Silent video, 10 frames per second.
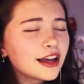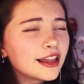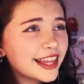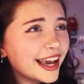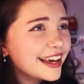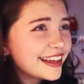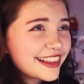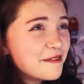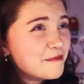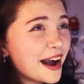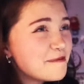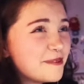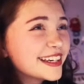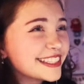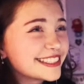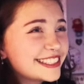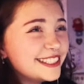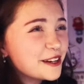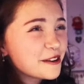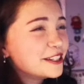my biggest, you
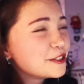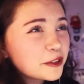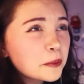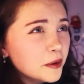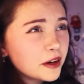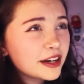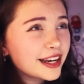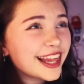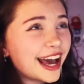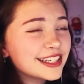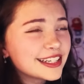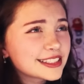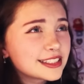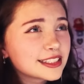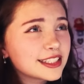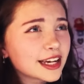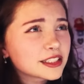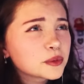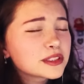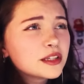know, contributor to that
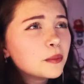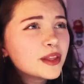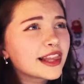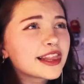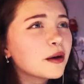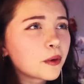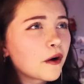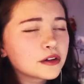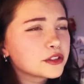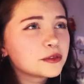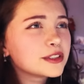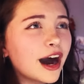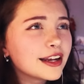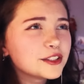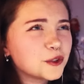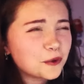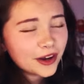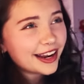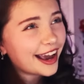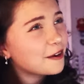success was someone that they were also tied to
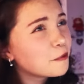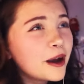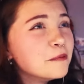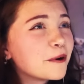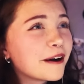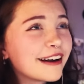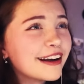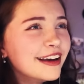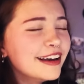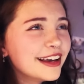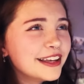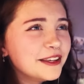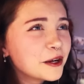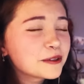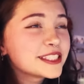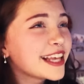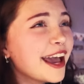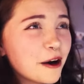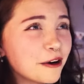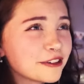and had way more, you know, say
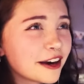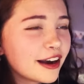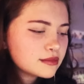over.